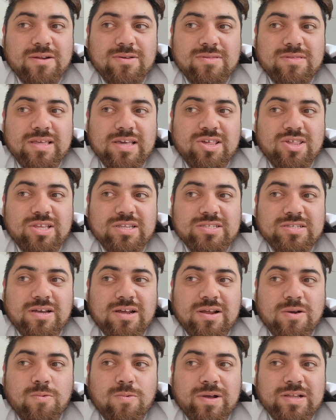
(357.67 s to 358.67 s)
I don't think she's
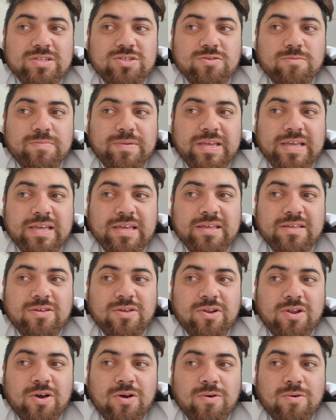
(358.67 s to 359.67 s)
gonna want to be,
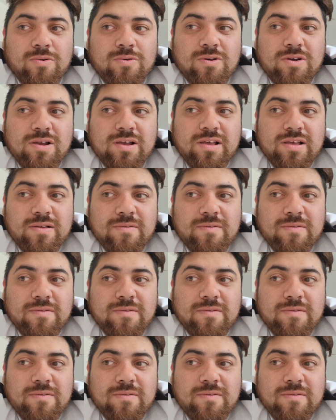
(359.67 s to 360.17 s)
you know,